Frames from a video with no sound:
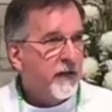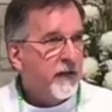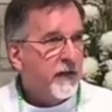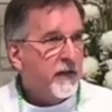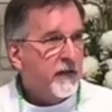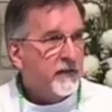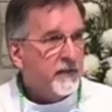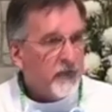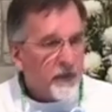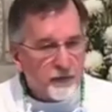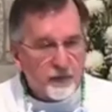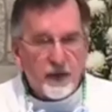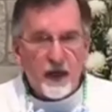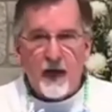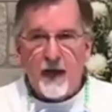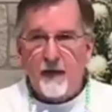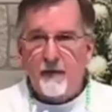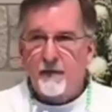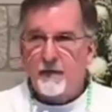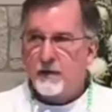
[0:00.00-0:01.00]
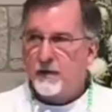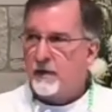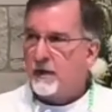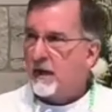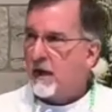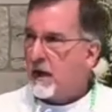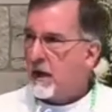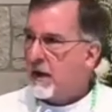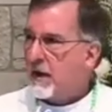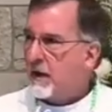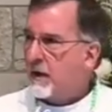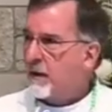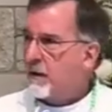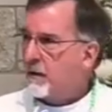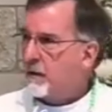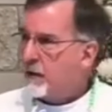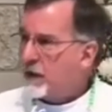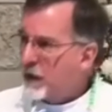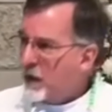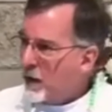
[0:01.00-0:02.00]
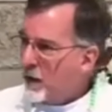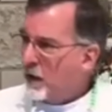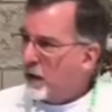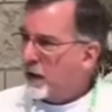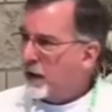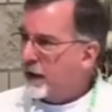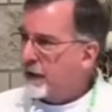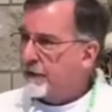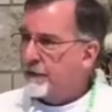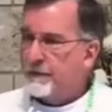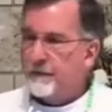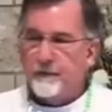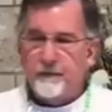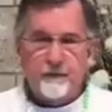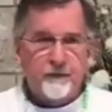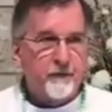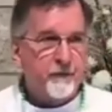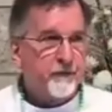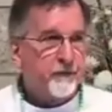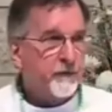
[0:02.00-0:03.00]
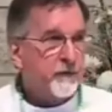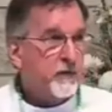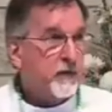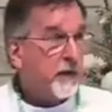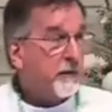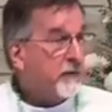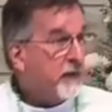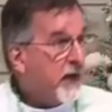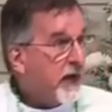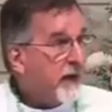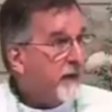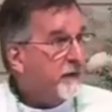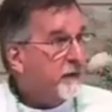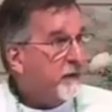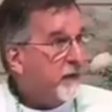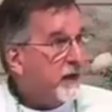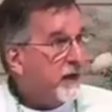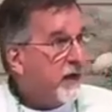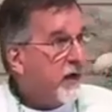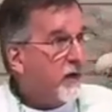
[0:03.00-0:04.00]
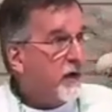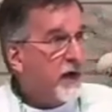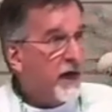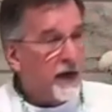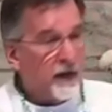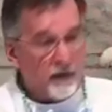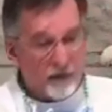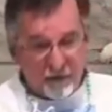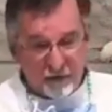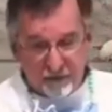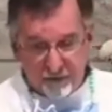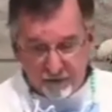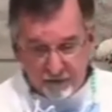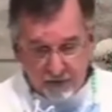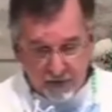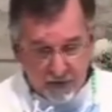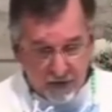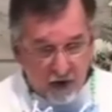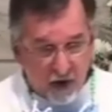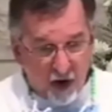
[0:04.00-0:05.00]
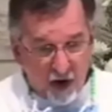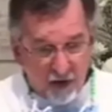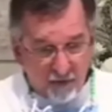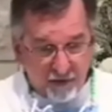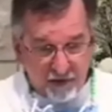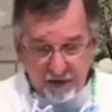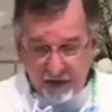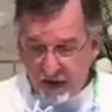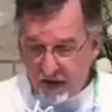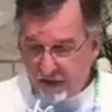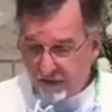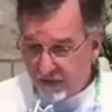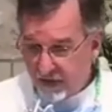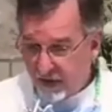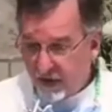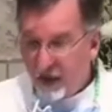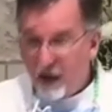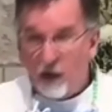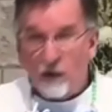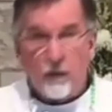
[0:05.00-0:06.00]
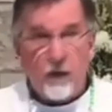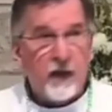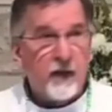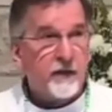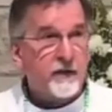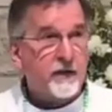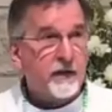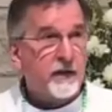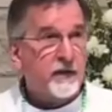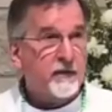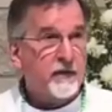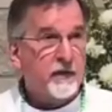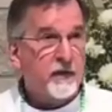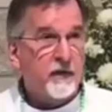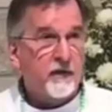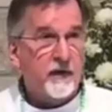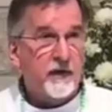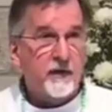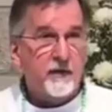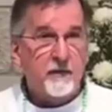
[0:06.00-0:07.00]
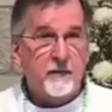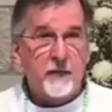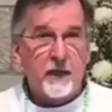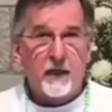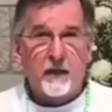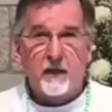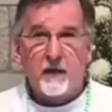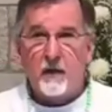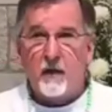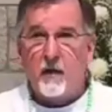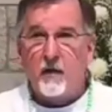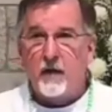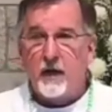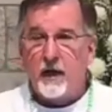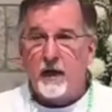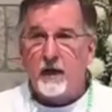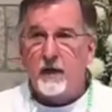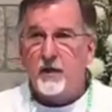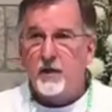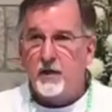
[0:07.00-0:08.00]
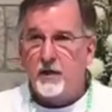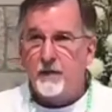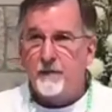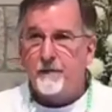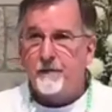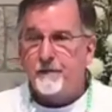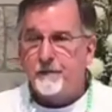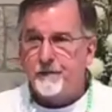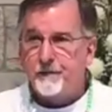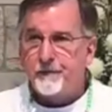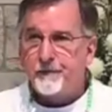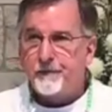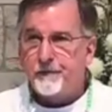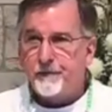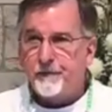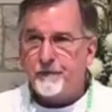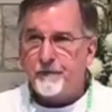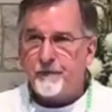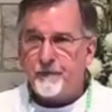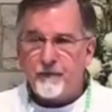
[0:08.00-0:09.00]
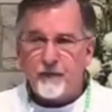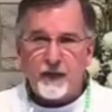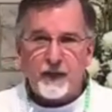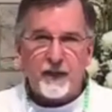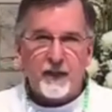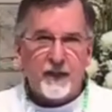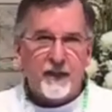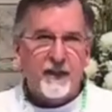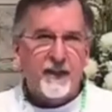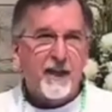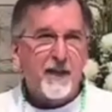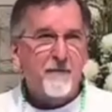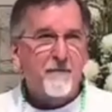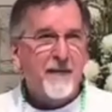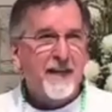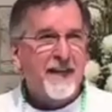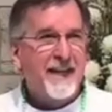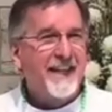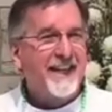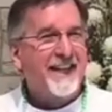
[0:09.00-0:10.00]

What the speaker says: Sometimes we go early. Sometimes we go late. All of us have relatives who live to be old age, like me.